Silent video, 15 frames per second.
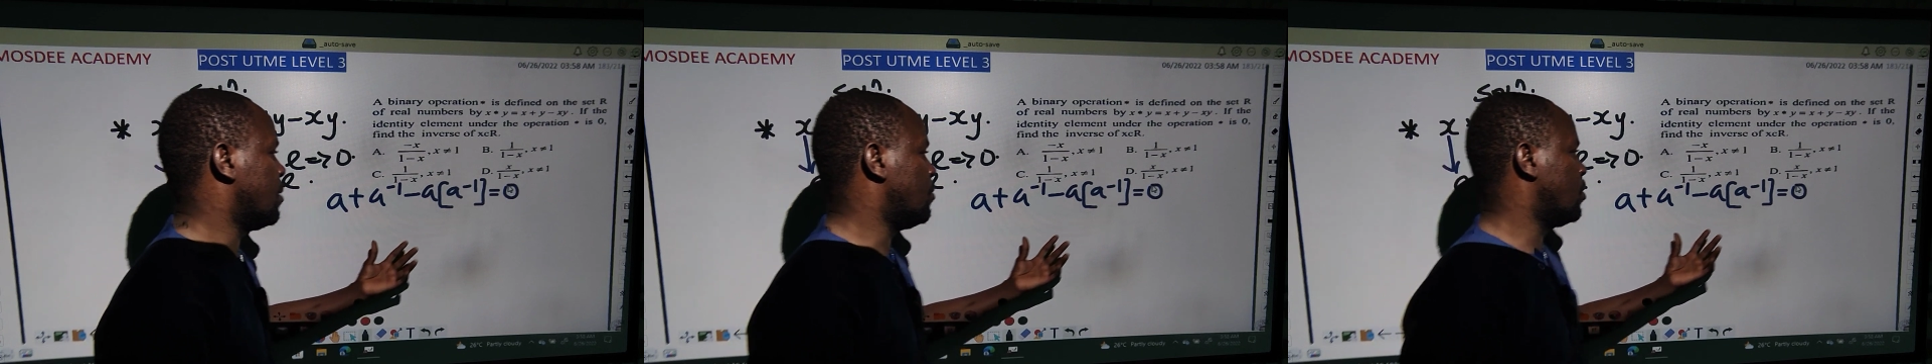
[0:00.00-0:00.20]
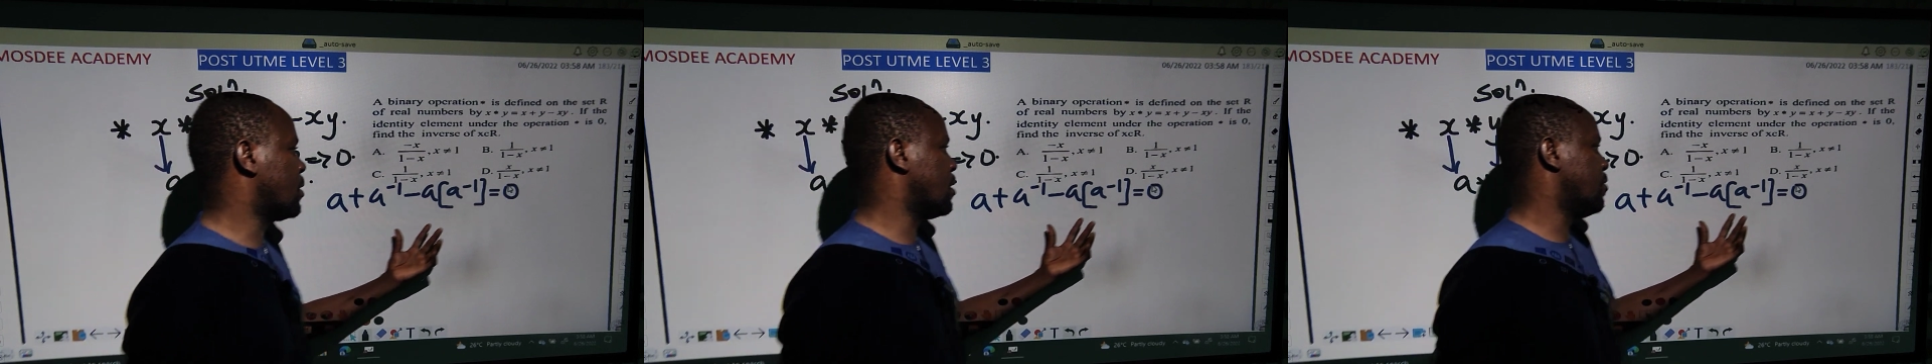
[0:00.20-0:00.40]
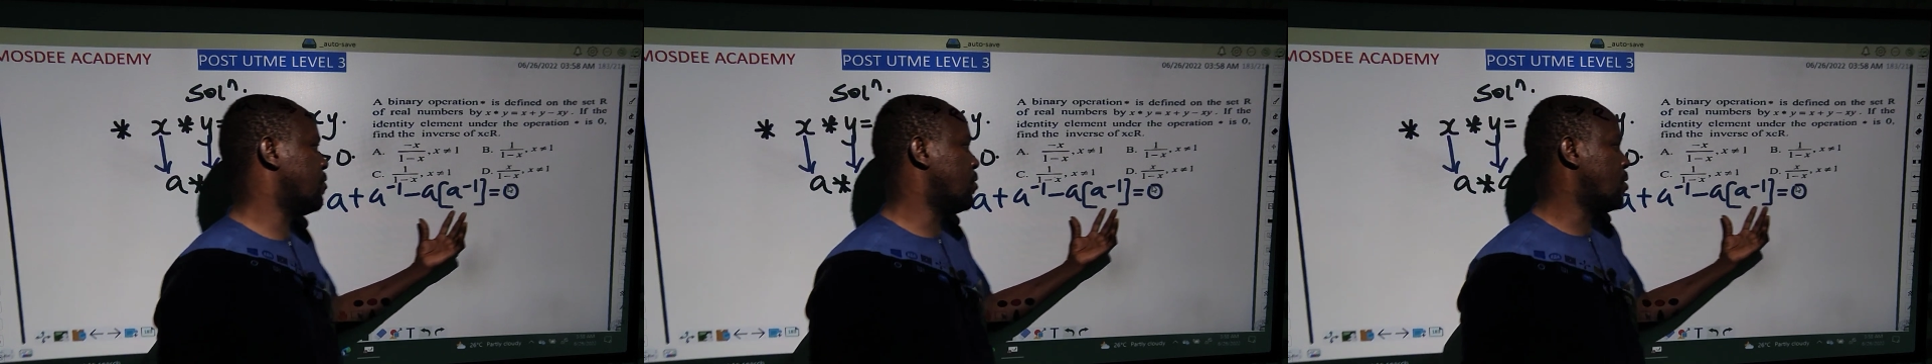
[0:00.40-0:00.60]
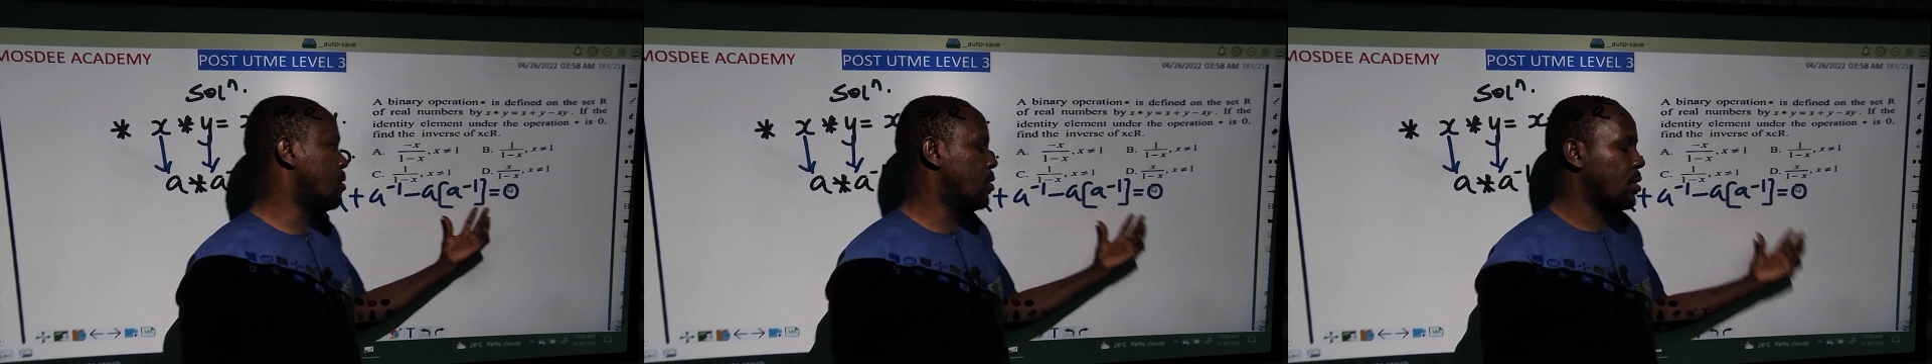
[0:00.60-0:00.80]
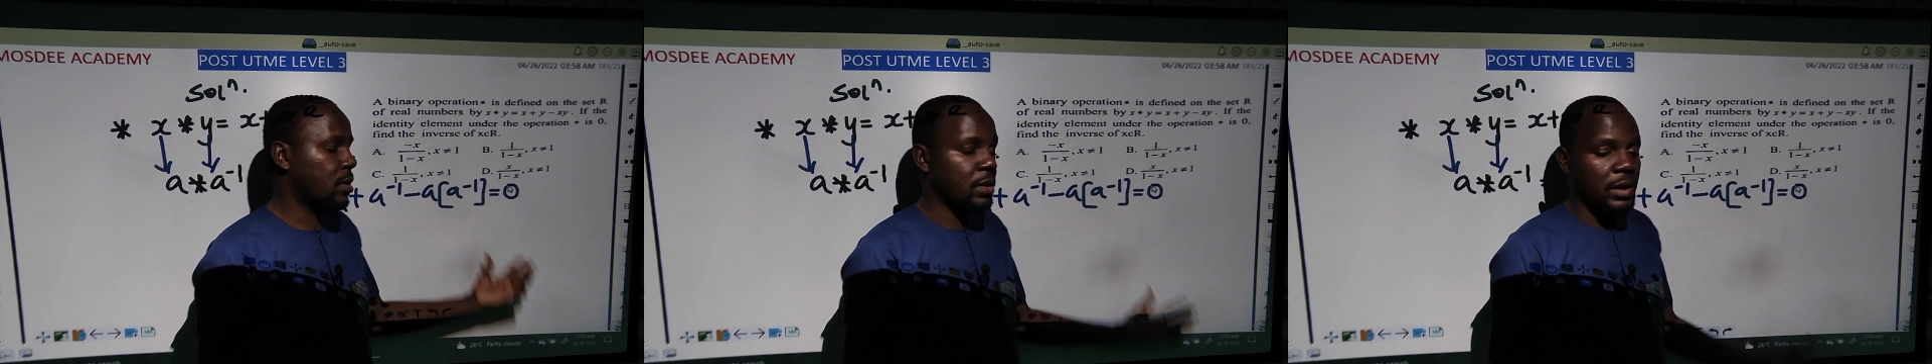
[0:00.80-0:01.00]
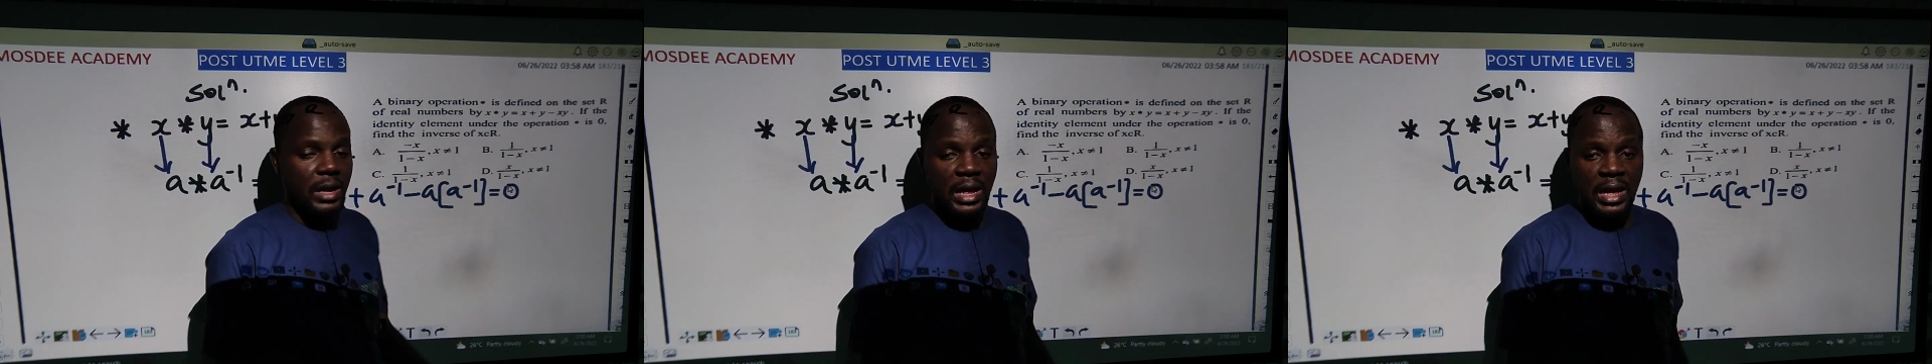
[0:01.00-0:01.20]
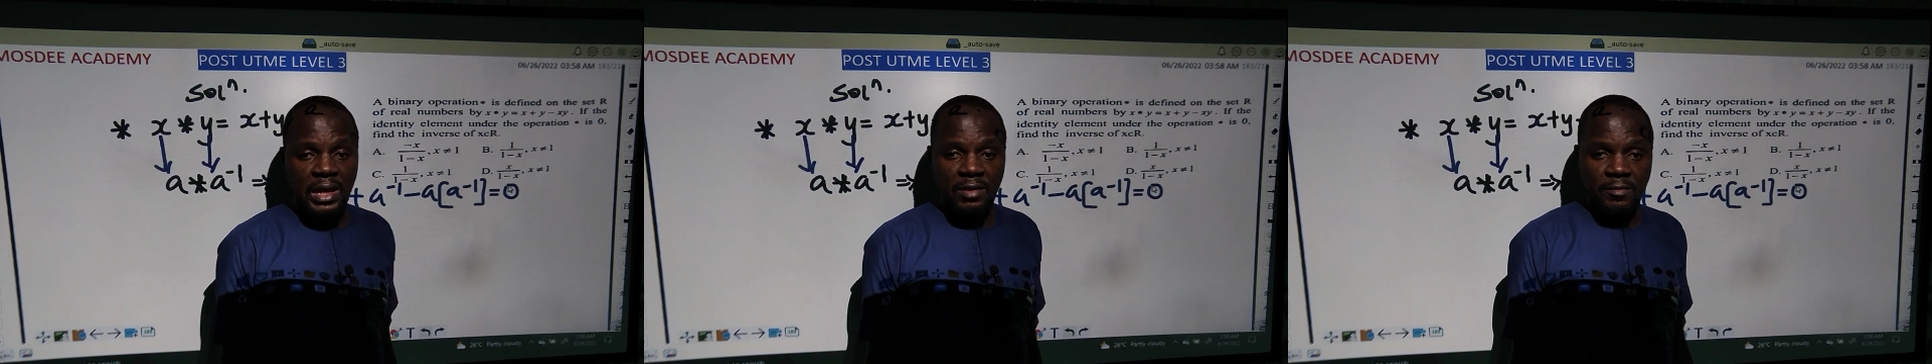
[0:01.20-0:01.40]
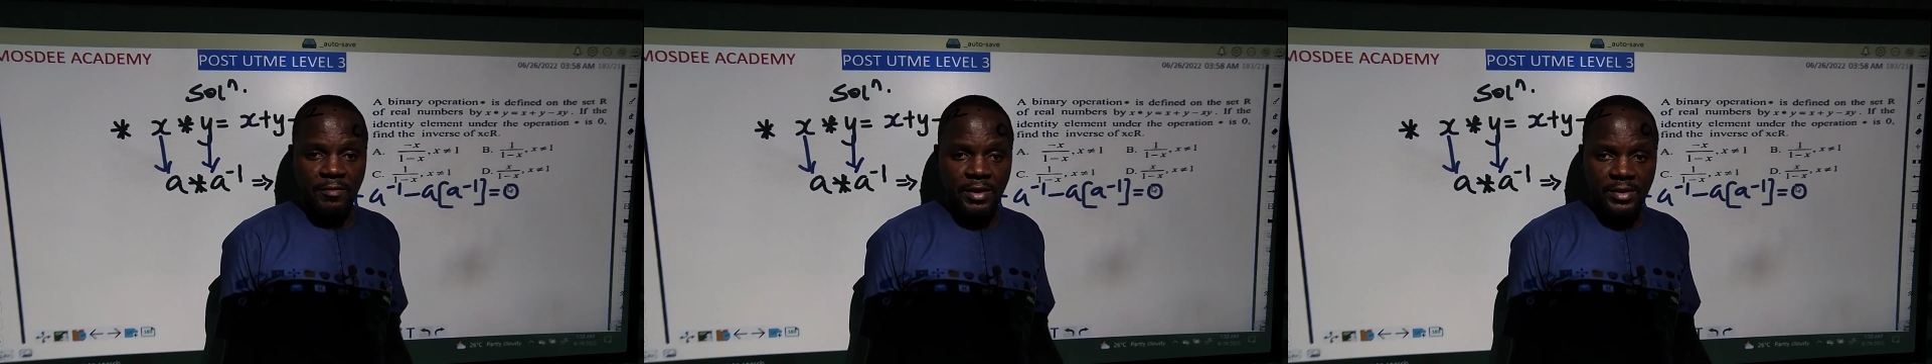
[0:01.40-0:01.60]
I'm looking for A
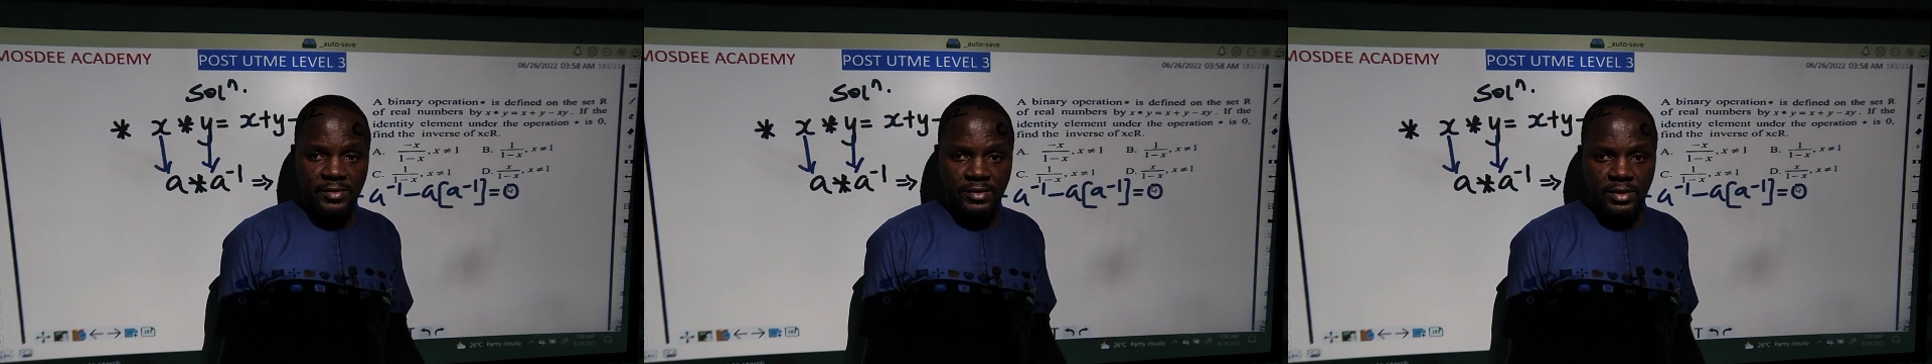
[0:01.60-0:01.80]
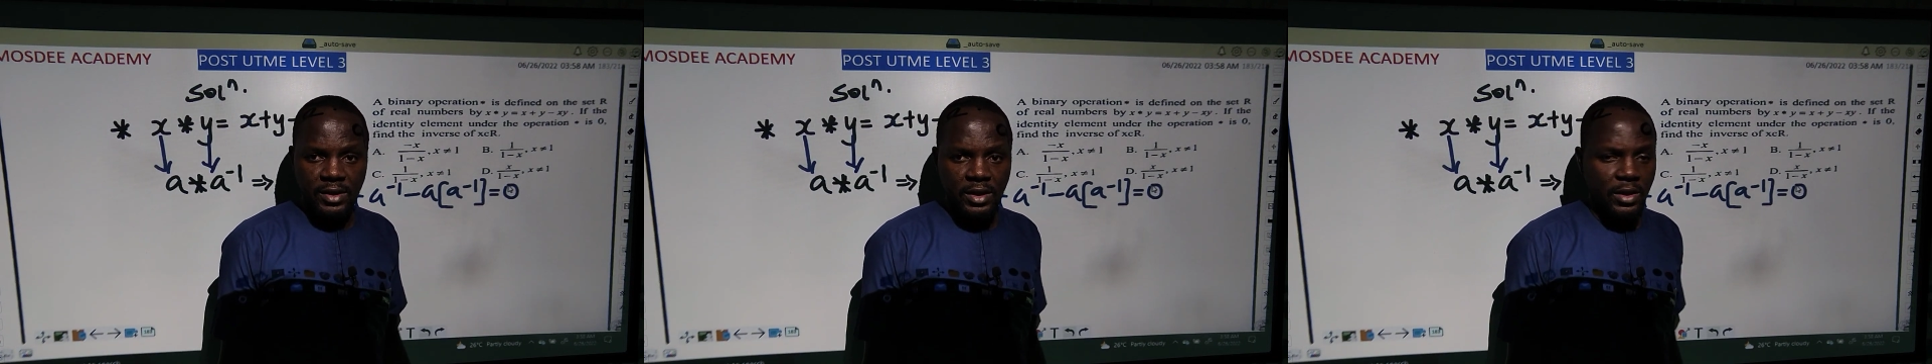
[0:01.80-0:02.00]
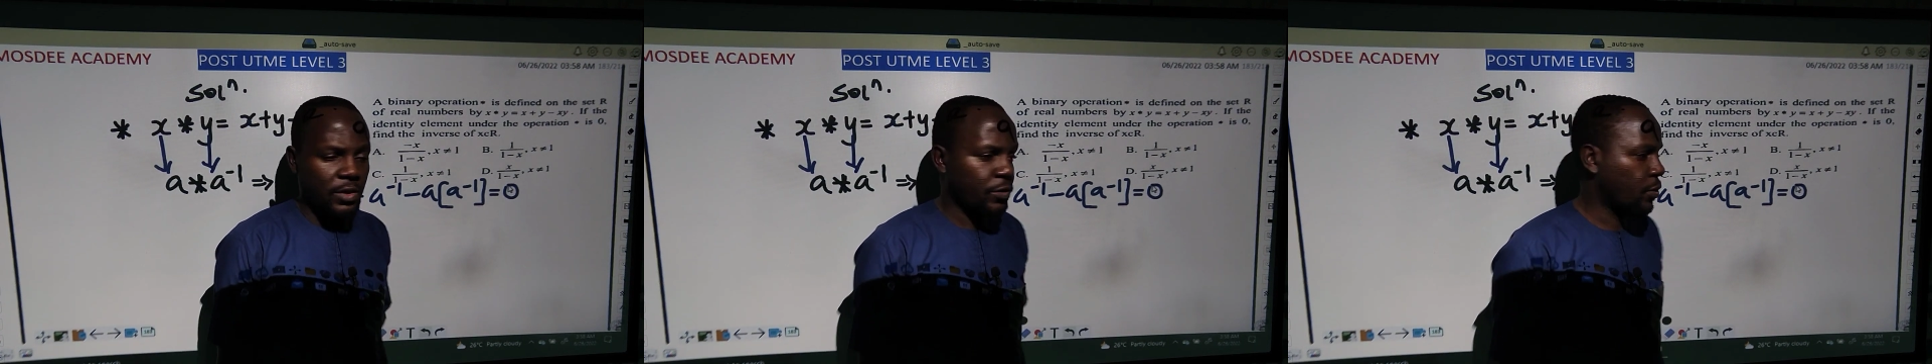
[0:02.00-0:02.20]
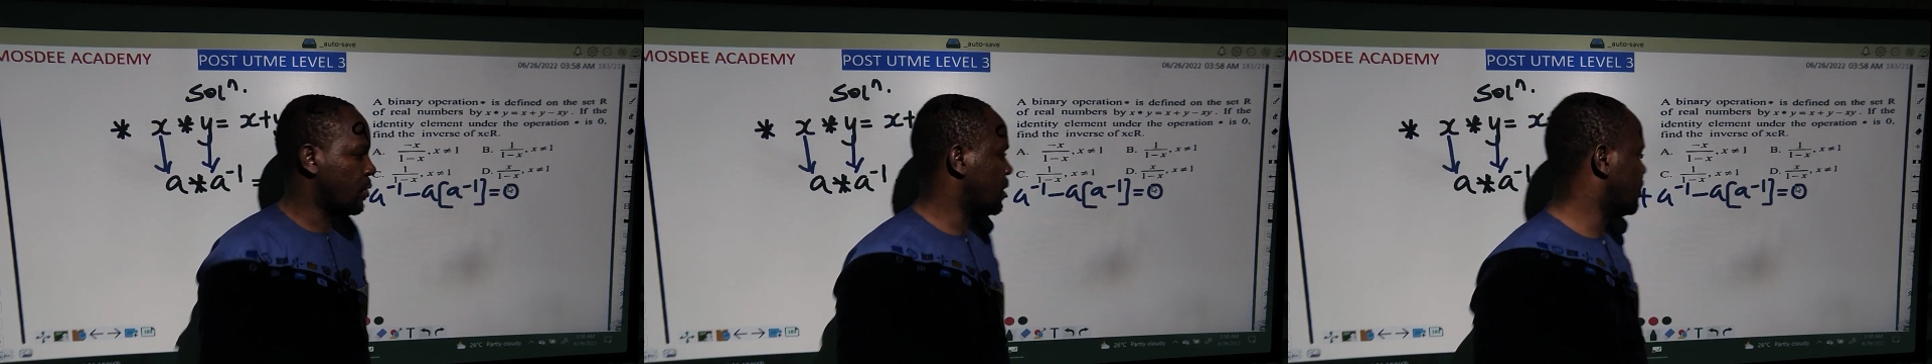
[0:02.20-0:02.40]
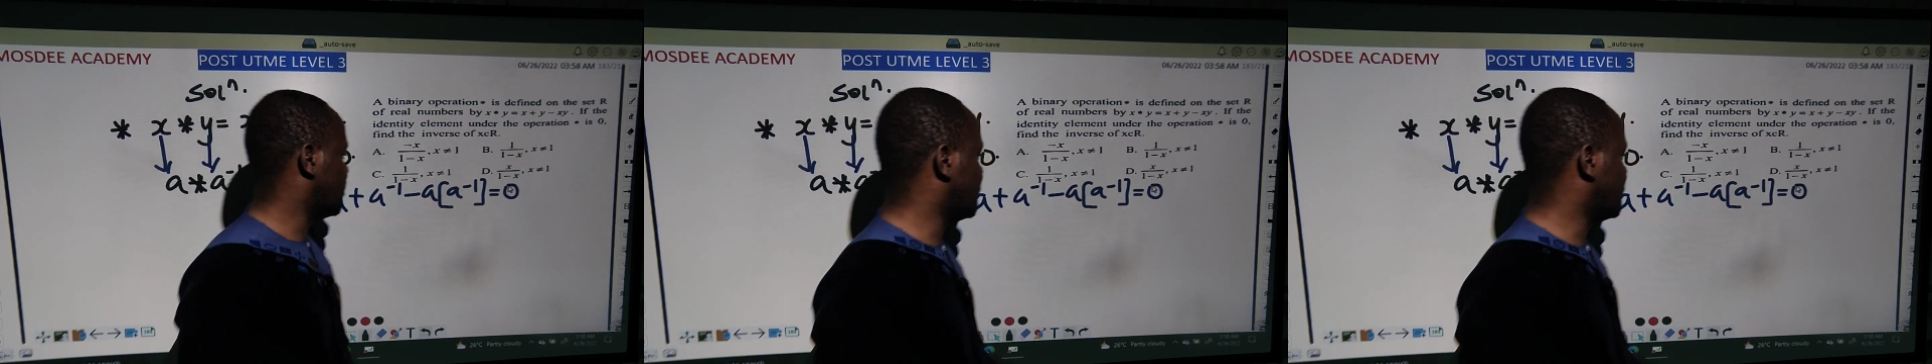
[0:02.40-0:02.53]
inverse. So this